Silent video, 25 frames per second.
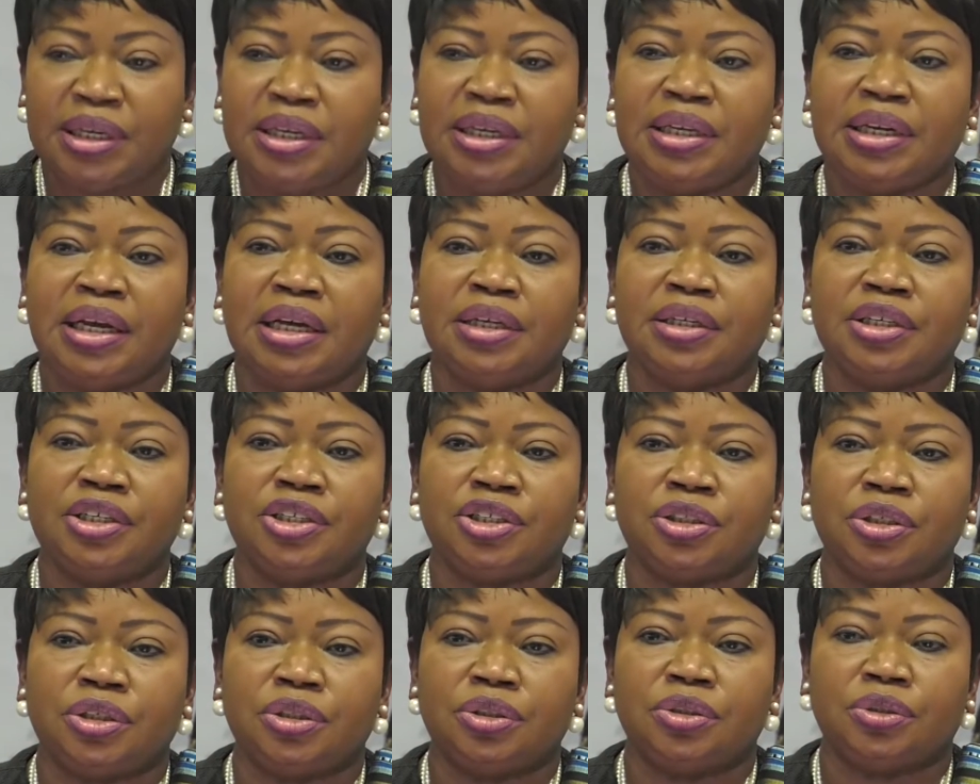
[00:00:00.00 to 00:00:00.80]
in
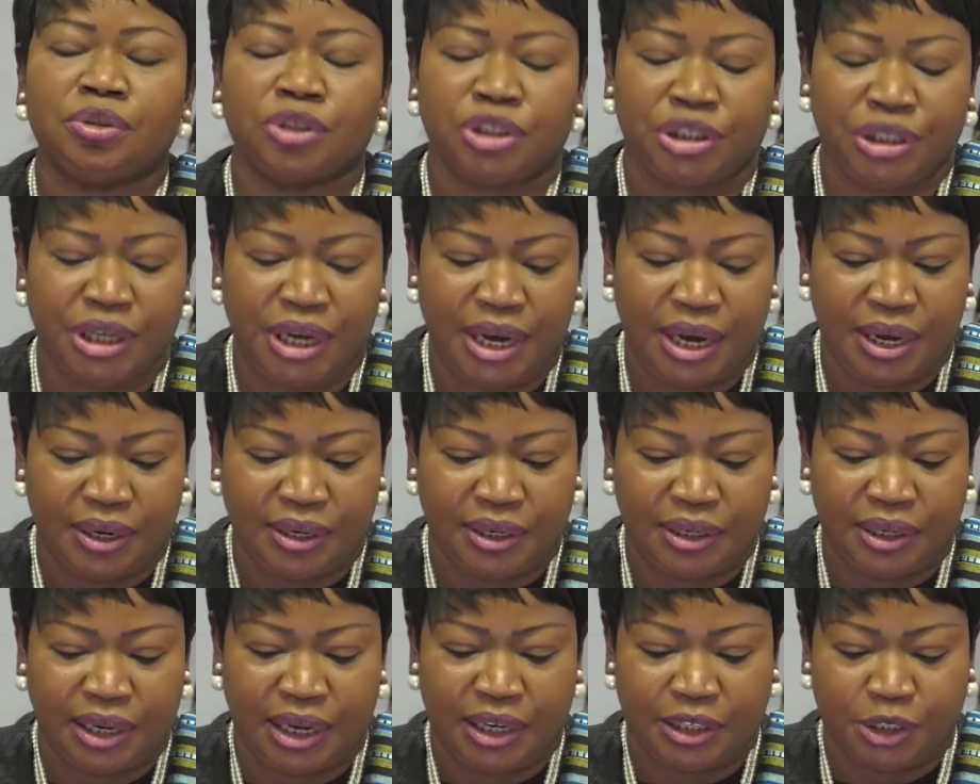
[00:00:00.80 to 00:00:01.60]
addition to
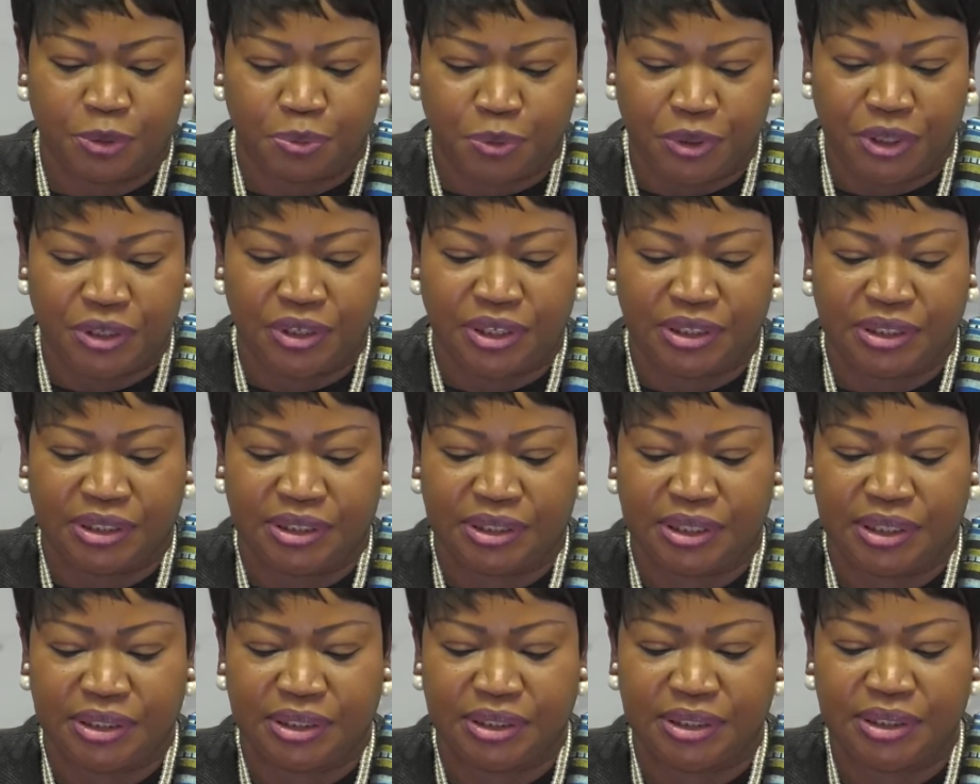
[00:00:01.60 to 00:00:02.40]
sharing
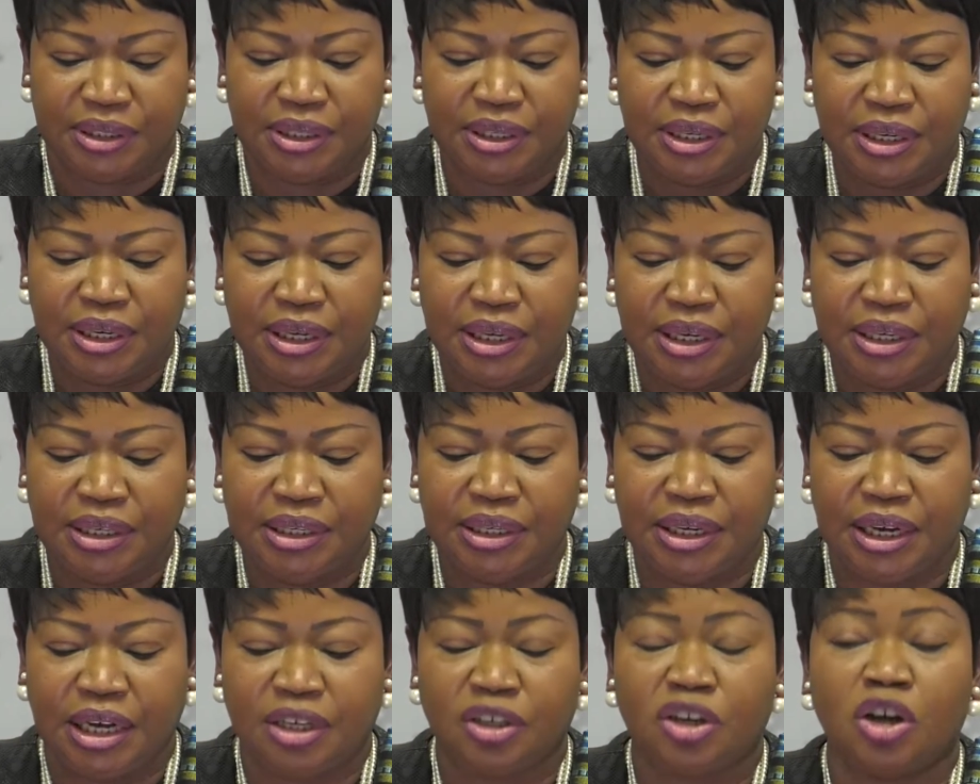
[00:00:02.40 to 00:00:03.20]
experiences
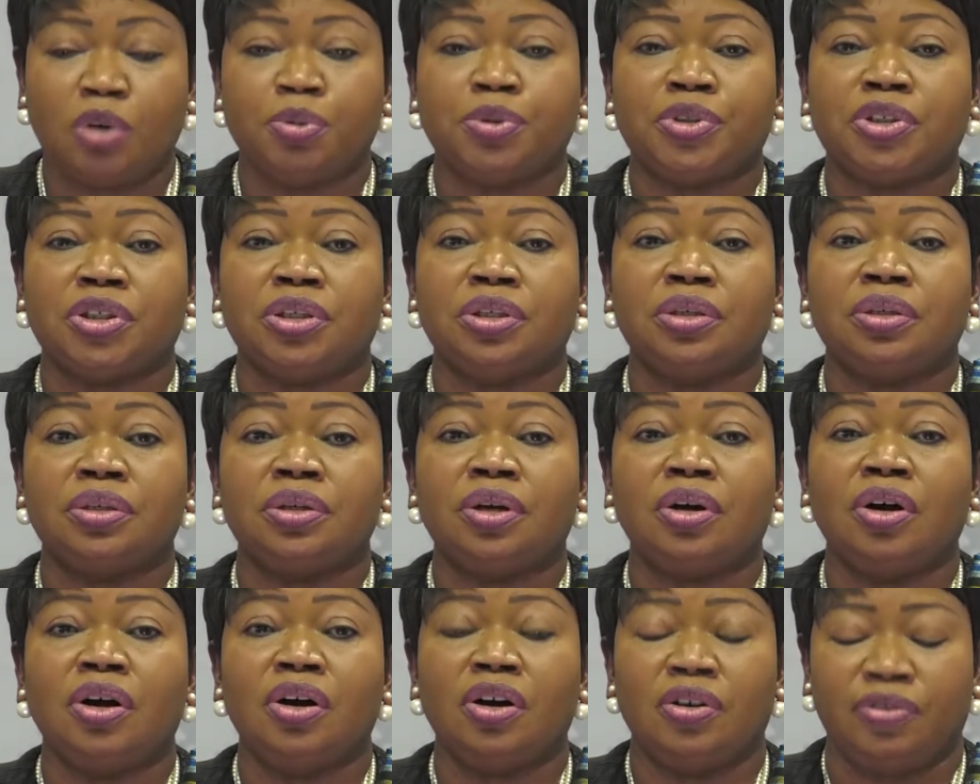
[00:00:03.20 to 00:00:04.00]
in the
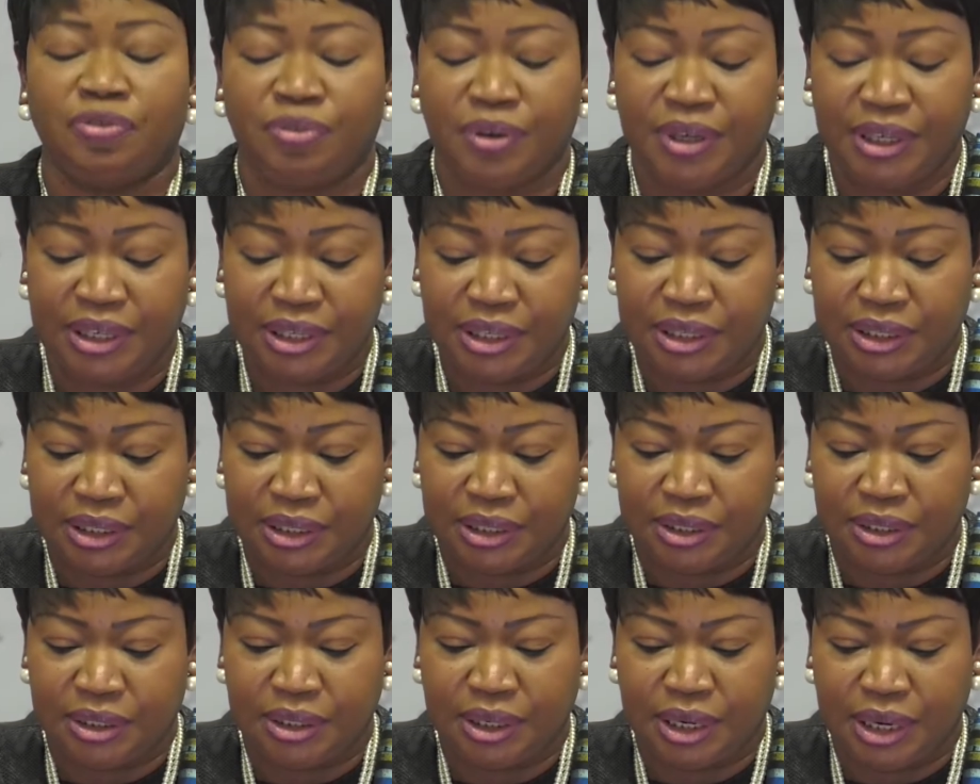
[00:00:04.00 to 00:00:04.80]
adoption of
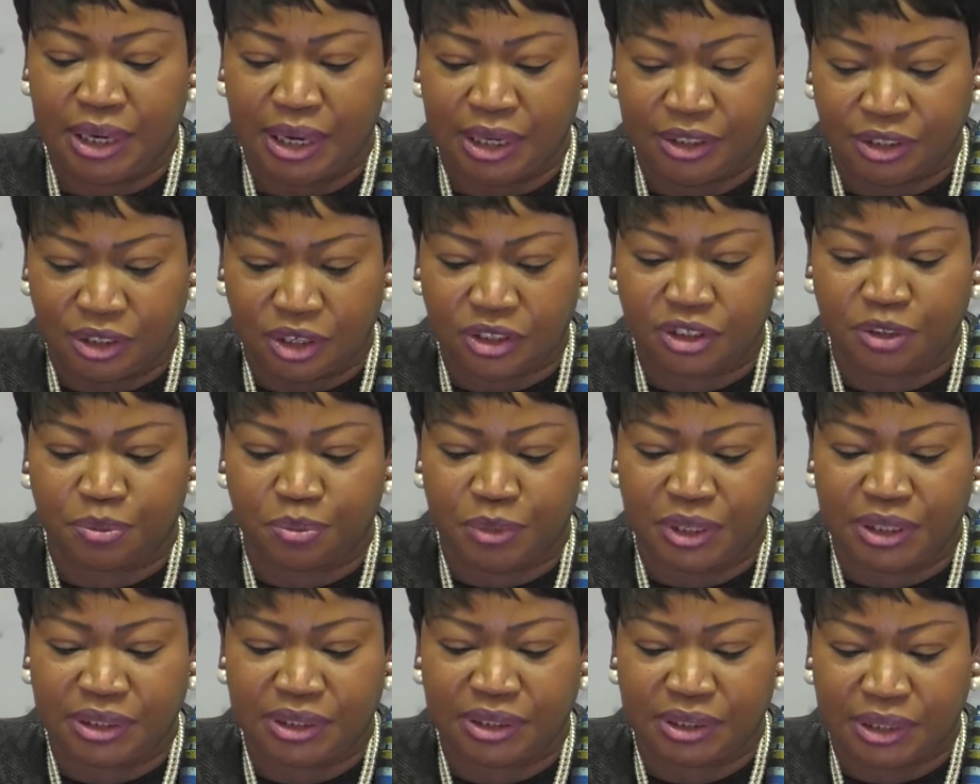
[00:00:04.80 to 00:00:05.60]
legal
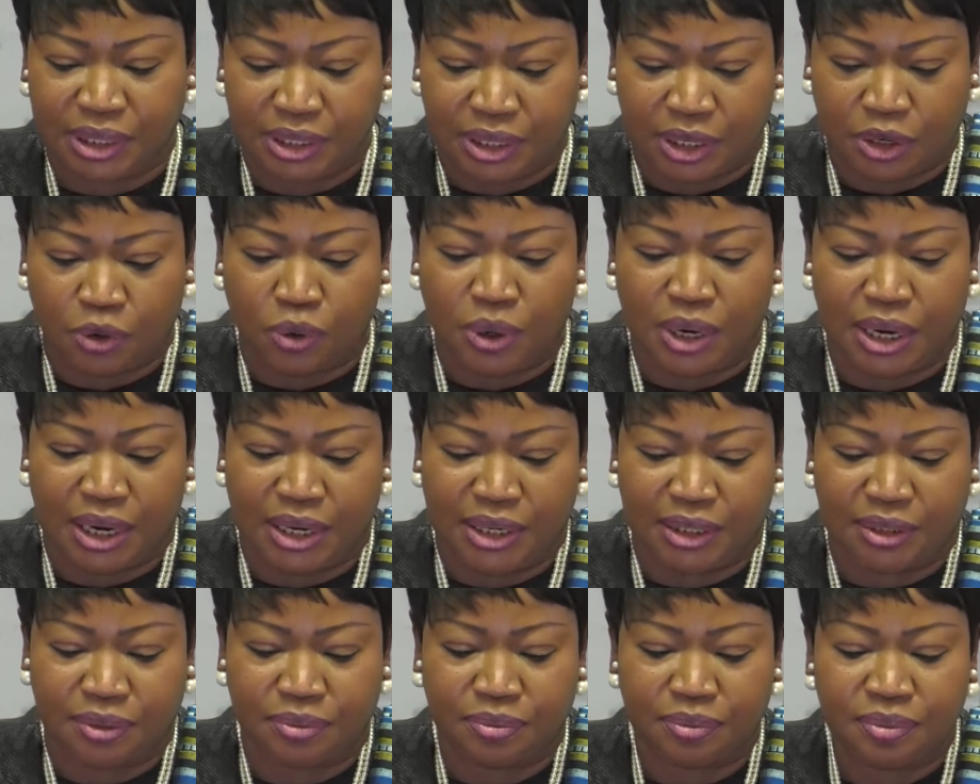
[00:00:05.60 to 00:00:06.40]
adjustments
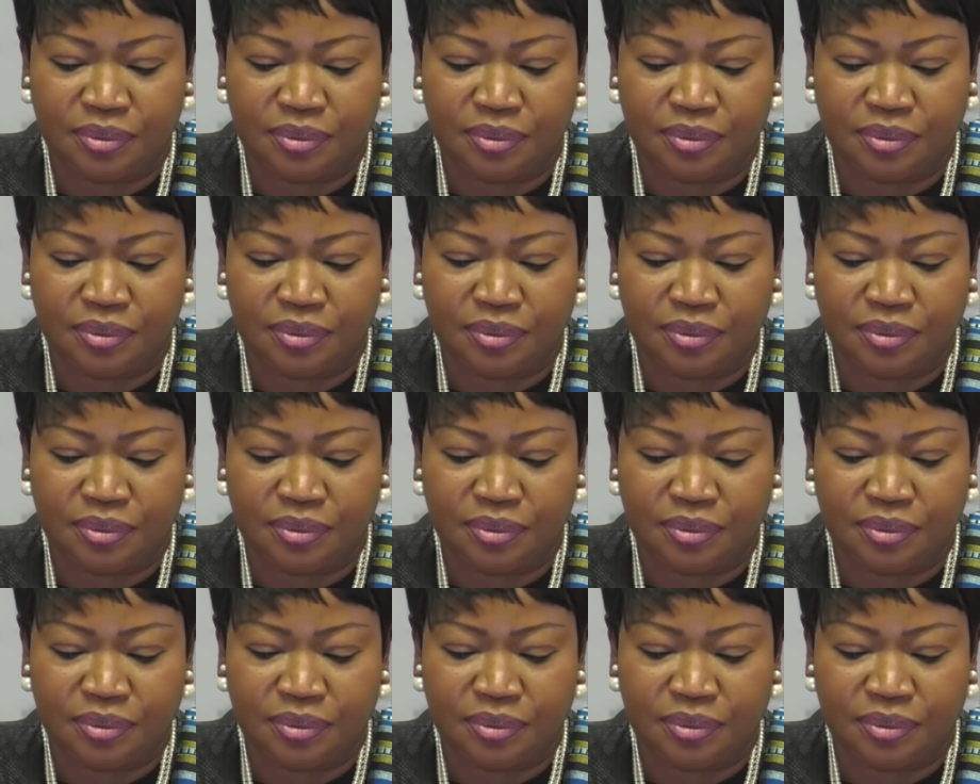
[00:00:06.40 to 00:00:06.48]
required.